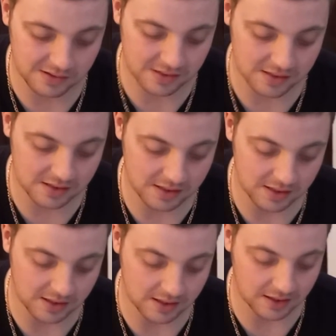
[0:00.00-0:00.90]

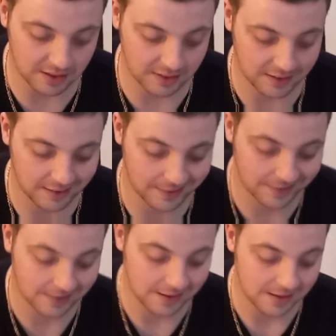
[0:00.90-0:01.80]
I'll
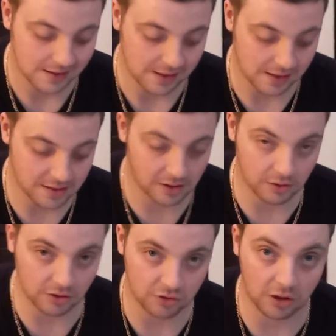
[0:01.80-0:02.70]
tell you
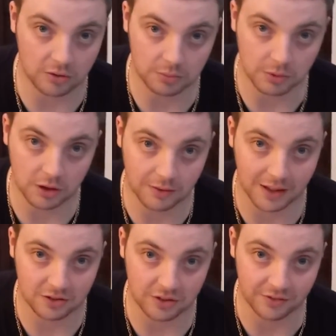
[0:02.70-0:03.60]
what, Scotland were
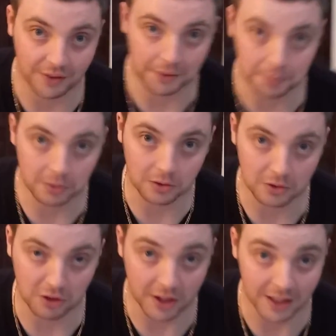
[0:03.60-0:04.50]
actually very
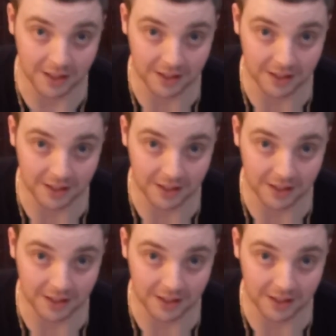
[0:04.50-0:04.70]
poor in that